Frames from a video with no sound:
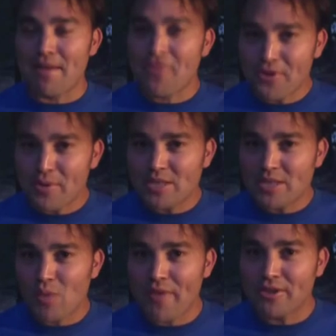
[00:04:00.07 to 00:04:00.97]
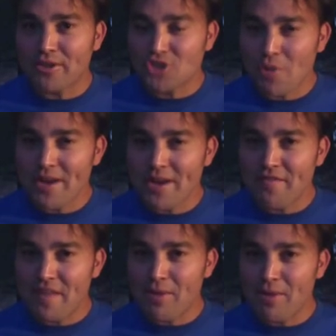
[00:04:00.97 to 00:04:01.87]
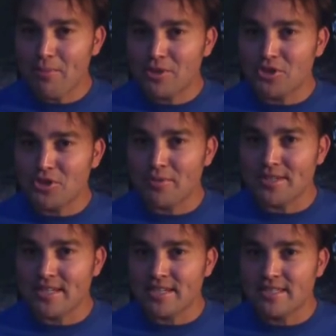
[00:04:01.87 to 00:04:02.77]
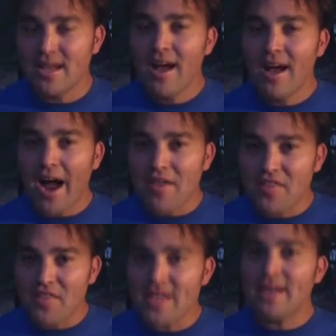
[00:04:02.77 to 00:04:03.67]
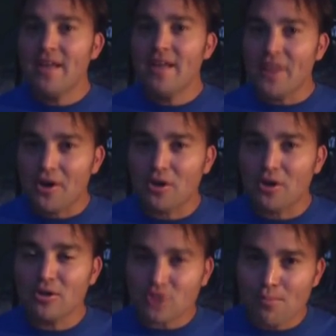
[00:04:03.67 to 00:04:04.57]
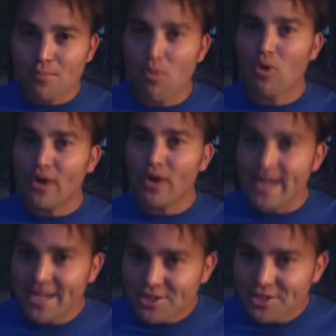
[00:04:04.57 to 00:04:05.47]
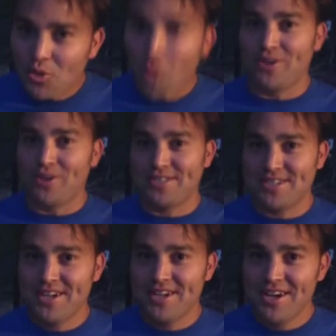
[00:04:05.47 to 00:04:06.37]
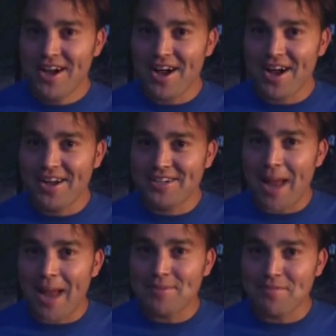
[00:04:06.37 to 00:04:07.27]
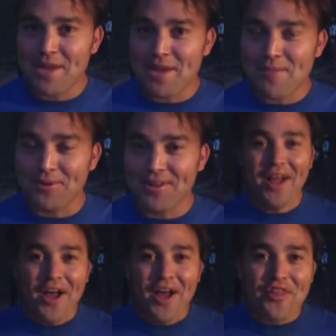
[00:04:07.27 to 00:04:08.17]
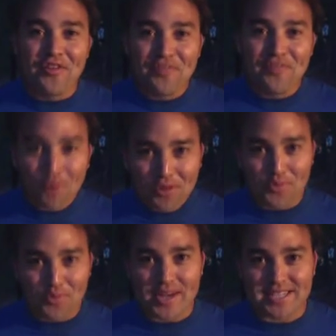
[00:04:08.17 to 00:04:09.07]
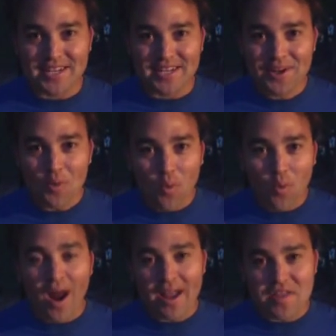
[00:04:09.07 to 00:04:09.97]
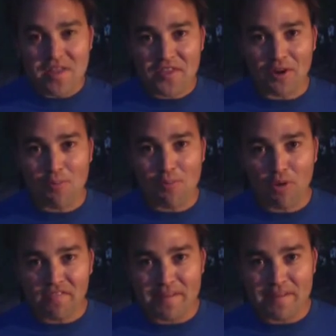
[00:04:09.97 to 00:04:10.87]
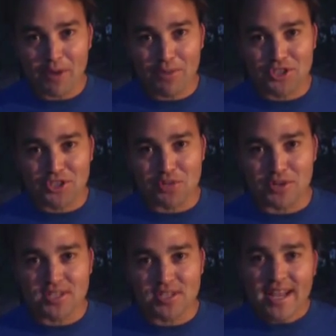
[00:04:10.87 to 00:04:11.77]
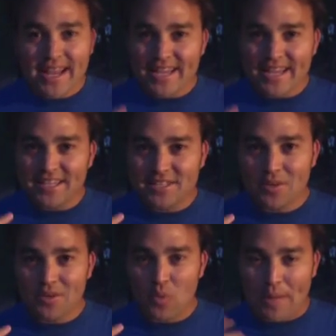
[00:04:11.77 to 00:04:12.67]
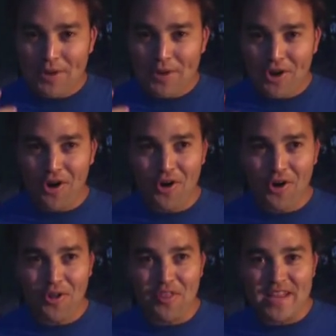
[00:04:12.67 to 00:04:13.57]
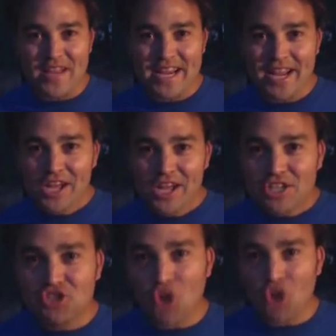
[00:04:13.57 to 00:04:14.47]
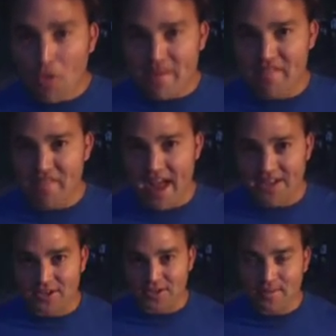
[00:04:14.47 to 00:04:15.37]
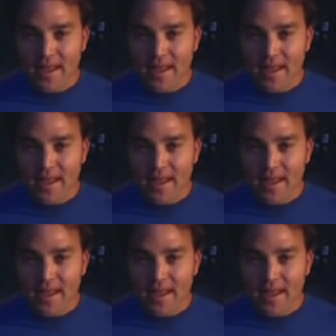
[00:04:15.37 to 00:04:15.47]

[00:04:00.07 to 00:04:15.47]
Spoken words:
third reason why there are so many female booktubers is I think that girls are more indoors types of people. The fourth reason why I think there are more female booktubers is what I'm going to call the show me factor.